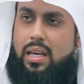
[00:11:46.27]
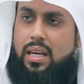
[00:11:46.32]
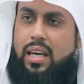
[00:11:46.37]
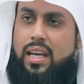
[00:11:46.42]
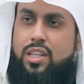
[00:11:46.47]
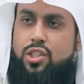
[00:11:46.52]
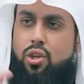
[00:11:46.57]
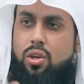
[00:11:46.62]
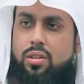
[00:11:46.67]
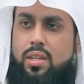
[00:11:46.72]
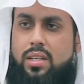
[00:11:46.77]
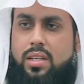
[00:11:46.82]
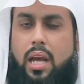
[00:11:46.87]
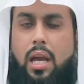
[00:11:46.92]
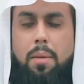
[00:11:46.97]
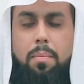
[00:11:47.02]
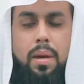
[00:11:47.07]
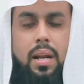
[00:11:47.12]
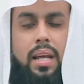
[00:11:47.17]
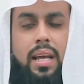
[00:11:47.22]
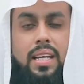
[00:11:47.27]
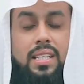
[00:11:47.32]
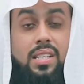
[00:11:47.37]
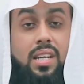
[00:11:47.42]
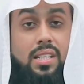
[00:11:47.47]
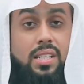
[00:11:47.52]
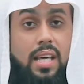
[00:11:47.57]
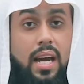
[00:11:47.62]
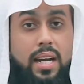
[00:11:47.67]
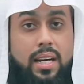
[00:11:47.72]
he's on the table, he's
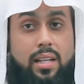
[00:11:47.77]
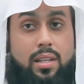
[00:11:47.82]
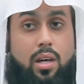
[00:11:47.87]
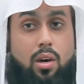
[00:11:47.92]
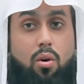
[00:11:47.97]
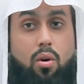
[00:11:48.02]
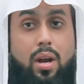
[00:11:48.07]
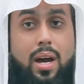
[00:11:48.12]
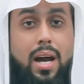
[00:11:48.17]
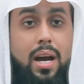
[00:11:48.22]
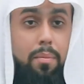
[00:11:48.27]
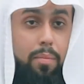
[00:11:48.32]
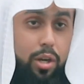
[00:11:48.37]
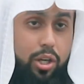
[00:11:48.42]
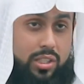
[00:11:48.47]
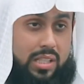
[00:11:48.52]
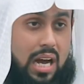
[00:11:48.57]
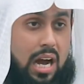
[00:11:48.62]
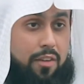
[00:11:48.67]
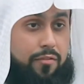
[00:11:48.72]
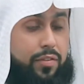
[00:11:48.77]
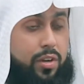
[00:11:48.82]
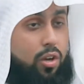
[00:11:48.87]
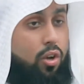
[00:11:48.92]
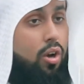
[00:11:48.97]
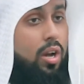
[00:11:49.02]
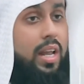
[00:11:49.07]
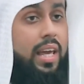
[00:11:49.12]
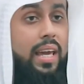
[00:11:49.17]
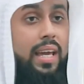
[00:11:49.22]
reciting the Quran, because after
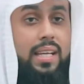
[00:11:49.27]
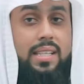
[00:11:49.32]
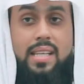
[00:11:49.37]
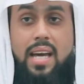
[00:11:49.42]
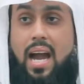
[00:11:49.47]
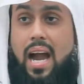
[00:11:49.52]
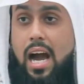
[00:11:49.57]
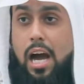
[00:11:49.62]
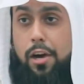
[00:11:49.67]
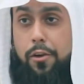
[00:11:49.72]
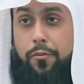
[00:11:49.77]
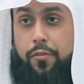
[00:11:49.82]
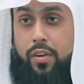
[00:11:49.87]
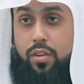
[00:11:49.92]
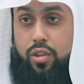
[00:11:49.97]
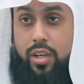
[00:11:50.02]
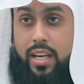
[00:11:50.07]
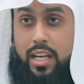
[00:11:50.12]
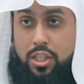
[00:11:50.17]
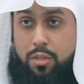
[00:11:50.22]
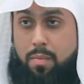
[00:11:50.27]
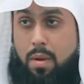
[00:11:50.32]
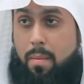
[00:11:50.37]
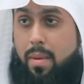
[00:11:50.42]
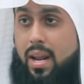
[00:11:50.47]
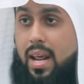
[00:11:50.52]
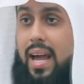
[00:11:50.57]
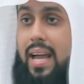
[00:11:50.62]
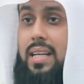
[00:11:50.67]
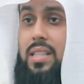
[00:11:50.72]
all, he is a Hafidh, he has
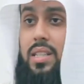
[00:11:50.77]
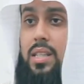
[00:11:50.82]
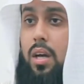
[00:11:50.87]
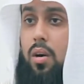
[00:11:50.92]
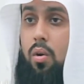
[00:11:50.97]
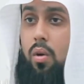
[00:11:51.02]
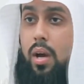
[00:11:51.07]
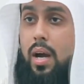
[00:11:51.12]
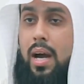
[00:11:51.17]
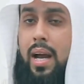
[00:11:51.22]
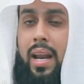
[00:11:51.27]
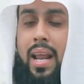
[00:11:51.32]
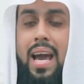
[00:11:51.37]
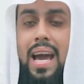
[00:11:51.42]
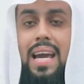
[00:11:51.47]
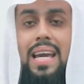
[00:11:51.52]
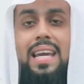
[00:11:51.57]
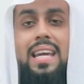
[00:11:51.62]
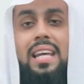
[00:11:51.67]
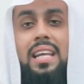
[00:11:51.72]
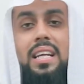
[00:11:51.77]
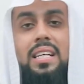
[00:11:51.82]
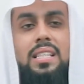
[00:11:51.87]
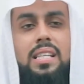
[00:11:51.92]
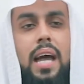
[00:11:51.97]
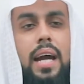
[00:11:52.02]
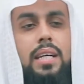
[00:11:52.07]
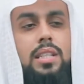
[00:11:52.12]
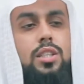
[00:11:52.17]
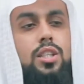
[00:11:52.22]
memorized the Quran. He
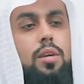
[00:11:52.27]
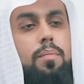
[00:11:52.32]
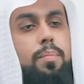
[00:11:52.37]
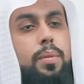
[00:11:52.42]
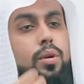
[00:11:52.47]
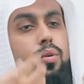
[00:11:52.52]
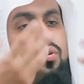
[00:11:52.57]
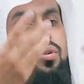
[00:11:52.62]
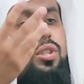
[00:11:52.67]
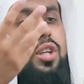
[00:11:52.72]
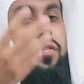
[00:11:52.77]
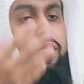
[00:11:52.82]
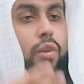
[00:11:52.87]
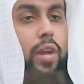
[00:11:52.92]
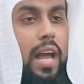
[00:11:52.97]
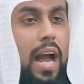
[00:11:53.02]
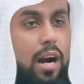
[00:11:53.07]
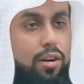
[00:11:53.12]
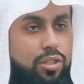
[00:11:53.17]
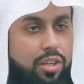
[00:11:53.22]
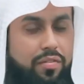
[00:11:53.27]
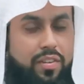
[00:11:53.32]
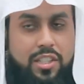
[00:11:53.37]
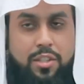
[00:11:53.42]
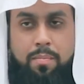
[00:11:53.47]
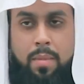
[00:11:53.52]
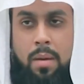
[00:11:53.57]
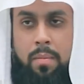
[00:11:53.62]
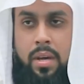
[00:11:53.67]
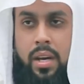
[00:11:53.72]
recites it beautifully out of
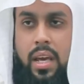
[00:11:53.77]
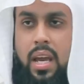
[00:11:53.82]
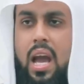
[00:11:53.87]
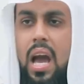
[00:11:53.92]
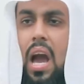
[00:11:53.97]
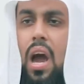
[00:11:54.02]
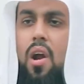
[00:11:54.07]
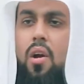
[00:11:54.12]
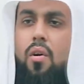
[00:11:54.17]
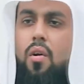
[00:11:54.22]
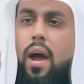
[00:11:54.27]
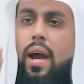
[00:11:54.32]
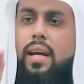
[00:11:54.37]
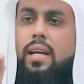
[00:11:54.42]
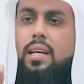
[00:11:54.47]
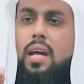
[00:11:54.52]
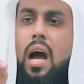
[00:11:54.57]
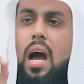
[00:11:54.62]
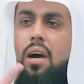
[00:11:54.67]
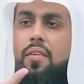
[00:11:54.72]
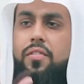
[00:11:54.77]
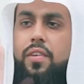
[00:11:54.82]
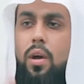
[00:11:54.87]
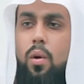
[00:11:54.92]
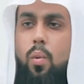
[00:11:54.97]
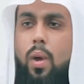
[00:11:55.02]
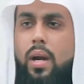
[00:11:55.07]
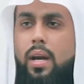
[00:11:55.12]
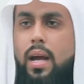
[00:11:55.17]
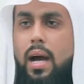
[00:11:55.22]
his memory. Right
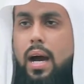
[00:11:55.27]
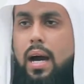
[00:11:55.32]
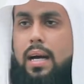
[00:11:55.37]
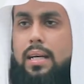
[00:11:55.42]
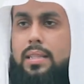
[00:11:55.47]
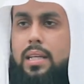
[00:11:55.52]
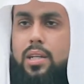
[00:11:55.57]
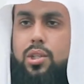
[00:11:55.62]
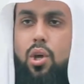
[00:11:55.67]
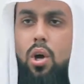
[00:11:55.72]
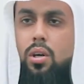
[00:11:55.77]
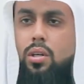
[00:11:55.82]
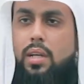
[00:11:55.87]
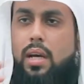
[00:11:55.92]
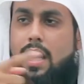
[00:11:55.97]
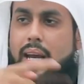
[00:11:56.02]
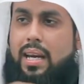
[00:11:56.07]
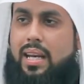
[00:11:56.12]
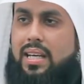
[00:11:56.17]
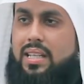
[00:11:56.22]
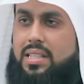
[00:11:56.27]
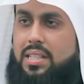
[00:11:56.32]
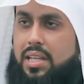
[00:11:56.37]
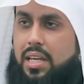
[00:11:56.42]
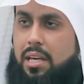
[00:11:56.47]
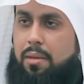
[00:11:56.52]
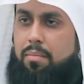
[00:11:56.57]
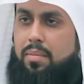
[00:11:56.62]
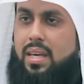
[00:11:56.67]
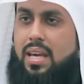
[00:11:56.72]
after 1 hour, the doctor and his
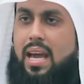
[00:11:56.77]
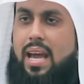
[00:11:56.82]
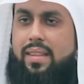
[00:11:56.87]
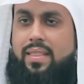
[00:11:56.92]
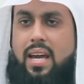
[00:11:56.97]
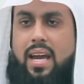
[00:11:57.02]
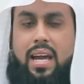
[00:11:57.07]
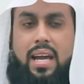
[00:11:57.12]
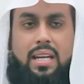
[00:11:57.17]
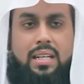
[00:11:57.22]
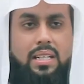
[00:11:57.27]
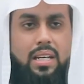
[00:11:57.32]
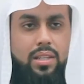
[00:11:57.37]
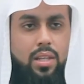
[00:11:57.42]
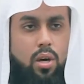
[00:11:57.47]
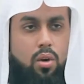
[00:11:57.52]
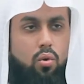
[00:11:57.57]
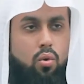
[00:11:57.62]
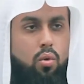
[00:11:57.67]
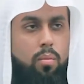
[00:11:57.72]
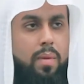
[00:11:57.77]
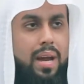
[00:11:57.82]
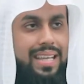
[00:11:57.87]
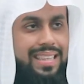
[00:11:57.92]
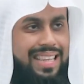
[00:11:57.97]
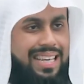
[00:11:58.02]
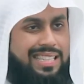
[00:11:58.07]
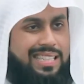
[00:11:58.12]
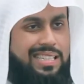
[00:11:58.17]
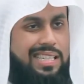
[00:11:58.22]
team, they enter the room
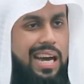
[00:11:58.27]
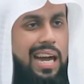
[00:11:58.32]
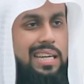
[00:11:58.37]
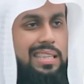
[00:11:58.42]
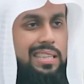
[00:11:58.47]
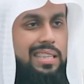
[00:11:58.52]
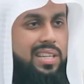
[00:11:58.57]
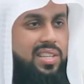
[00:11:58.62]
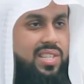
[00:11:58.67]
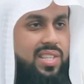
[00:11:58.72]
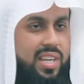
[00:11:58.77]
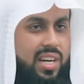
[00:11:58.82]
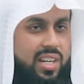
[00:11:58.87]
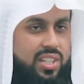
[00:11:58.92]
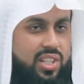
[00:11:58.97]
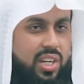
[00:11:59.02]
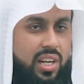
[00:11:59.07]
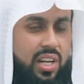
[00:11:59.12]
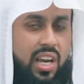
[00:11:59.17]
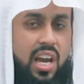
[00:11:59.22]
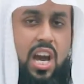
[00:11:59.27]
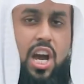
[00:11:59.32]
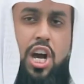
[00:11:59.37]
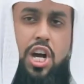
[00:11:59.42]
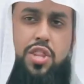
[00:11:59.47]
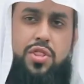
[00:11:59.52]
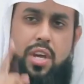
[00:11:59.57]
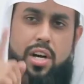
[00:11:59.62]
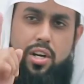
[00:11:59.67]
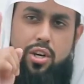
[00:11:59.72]
and they start the
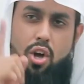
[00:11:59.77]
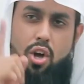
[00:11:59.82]
surgery. The